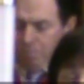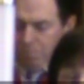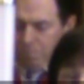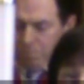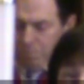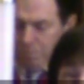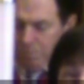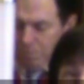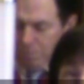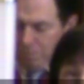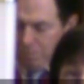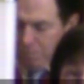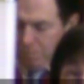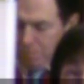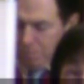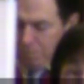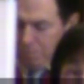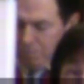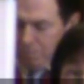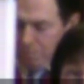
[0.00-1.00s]

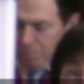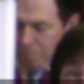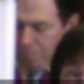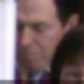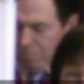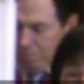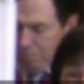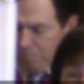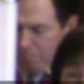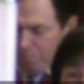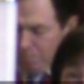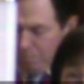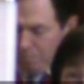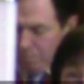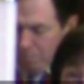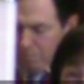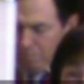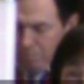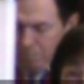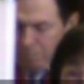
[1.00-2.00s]

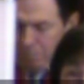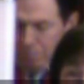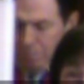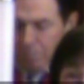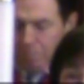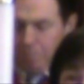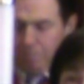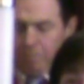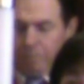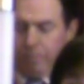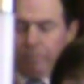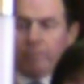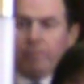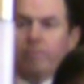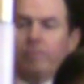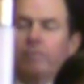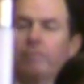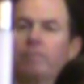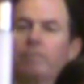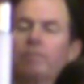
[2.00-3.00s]

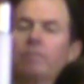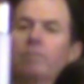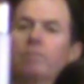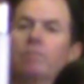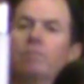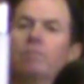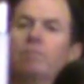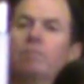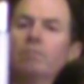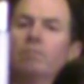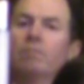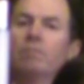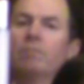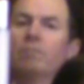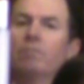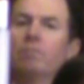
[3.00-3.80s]
No words are spoken by the person on screen.